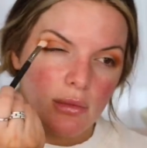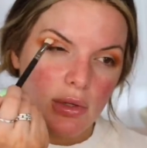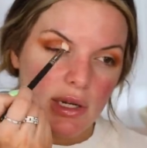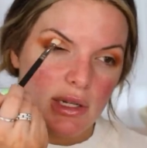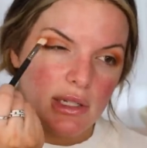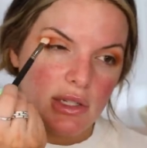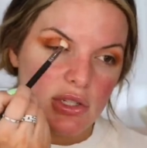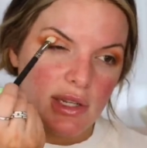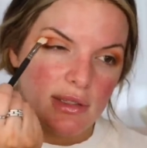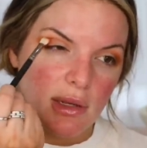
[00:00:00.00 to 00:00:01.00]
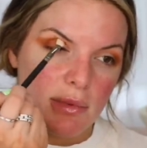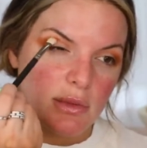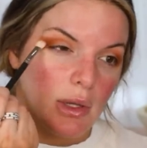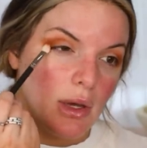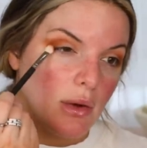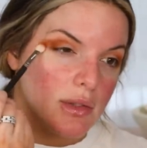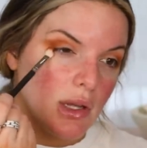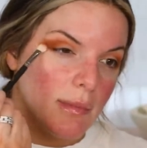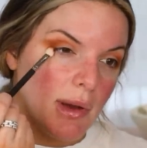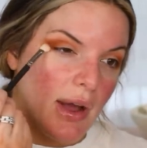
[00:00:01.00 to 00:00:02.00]
We'll kind of touch things up as we go. It's
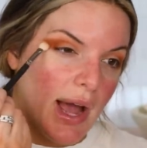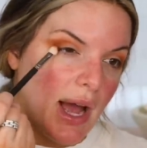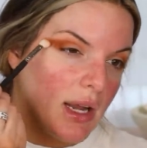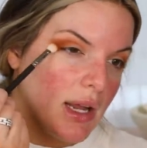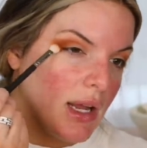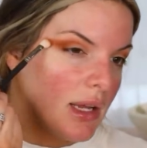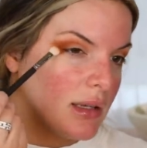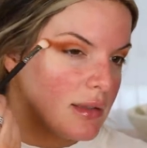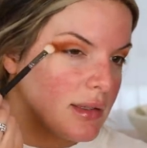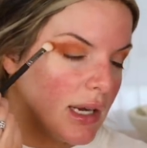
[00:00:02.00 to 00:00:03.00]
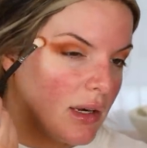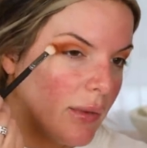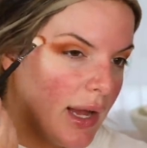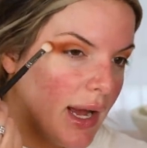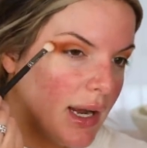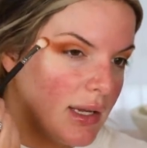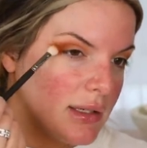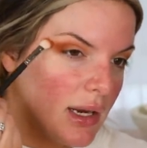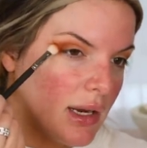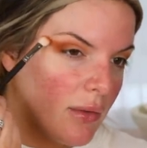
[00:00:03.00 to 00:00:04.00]
all about adding and taking away, adding,
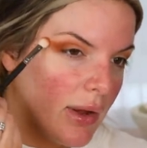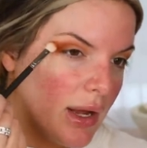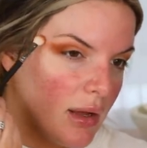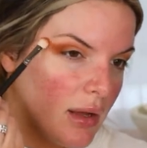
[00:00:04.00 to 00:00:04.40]
taking away.